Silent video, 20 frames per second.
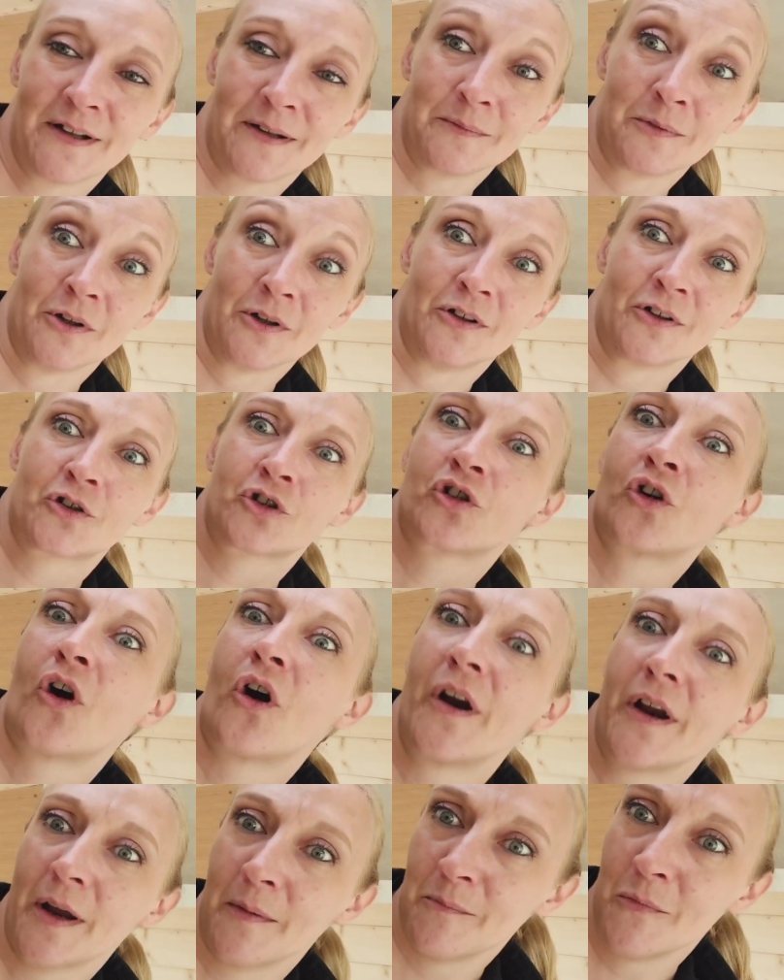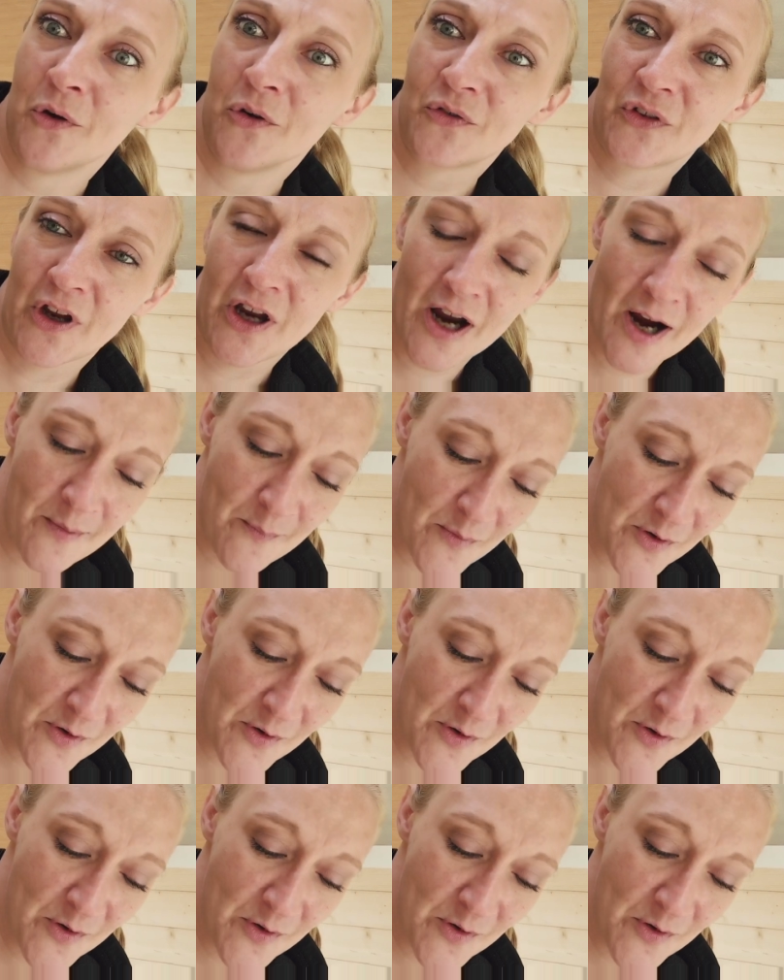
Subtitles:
I'm going to try and move the camera